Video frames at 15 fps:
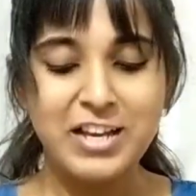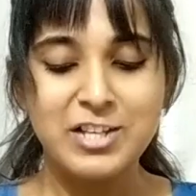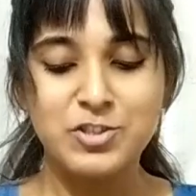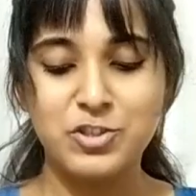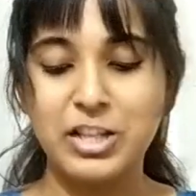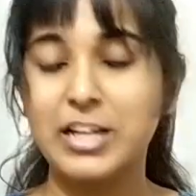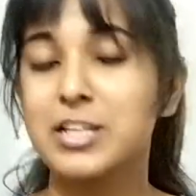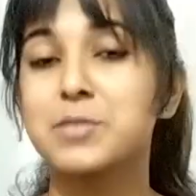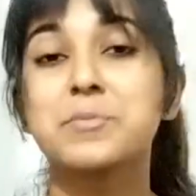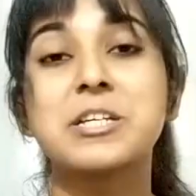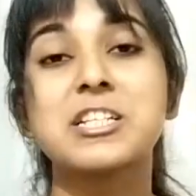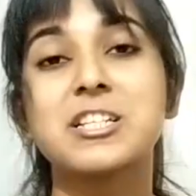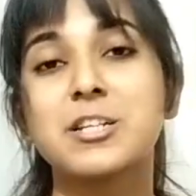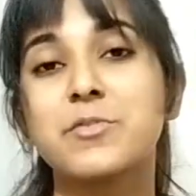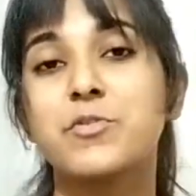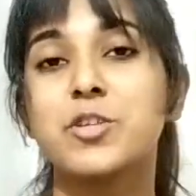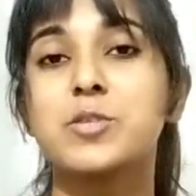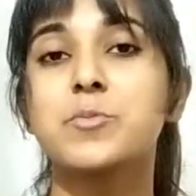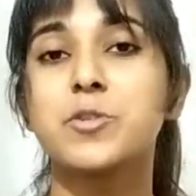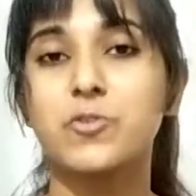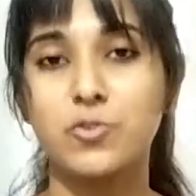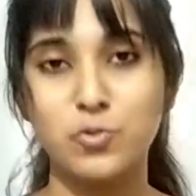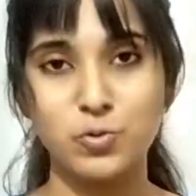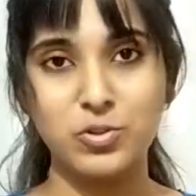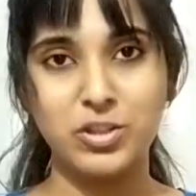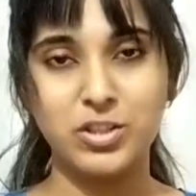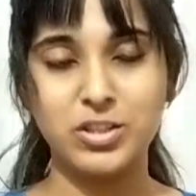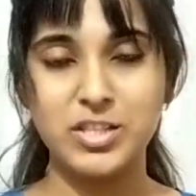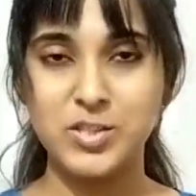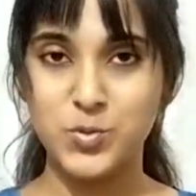So that is major difference
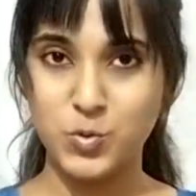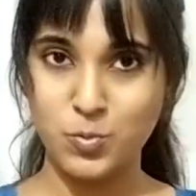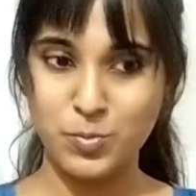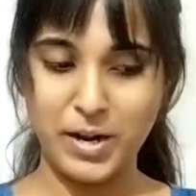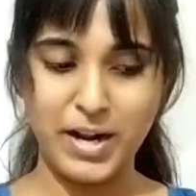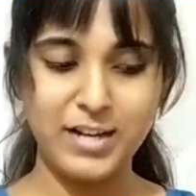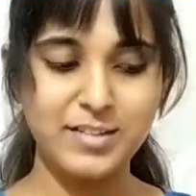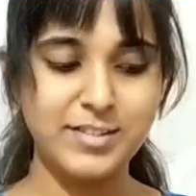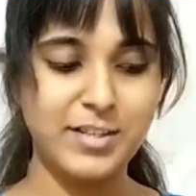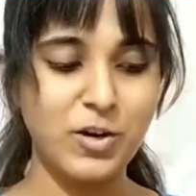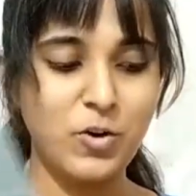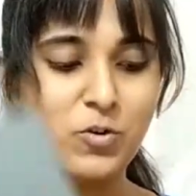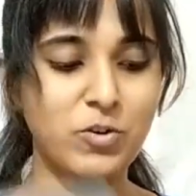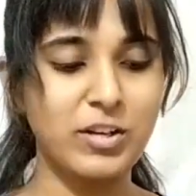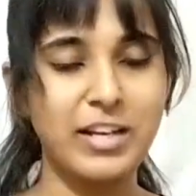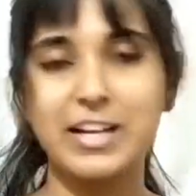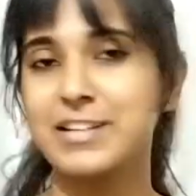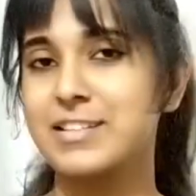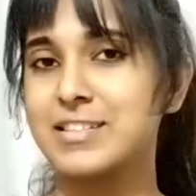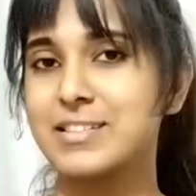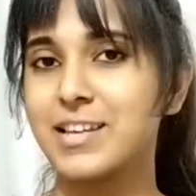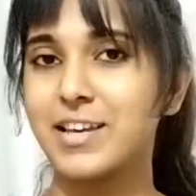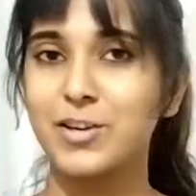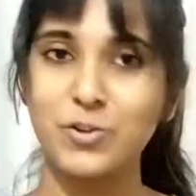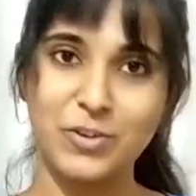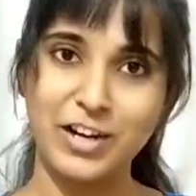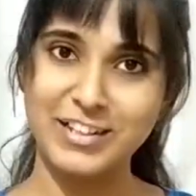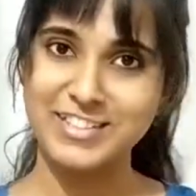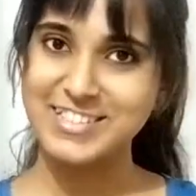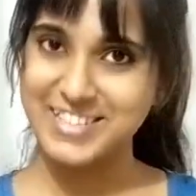between these two brands. Now let's take a look
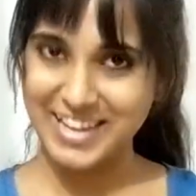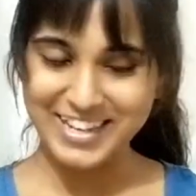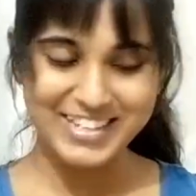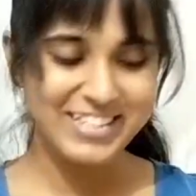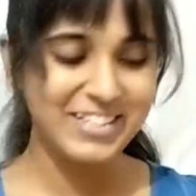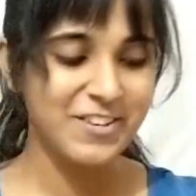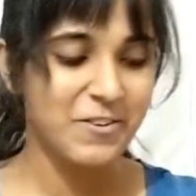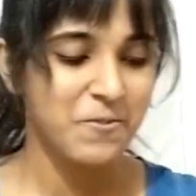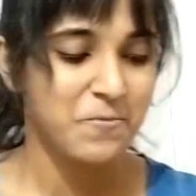at the sets.